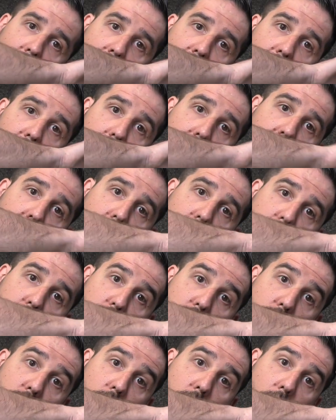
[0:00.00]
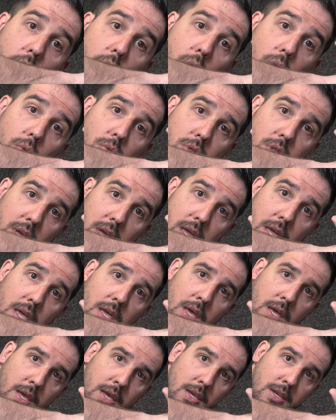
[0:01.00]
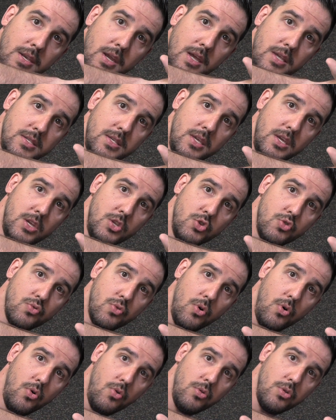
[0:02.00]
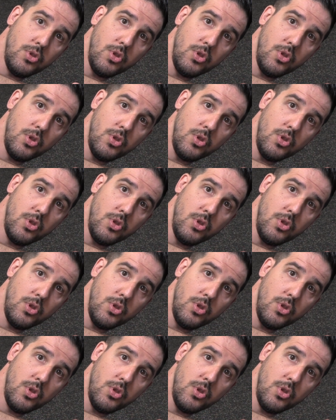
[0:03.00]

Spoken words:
From there, slowly, nice and controlled,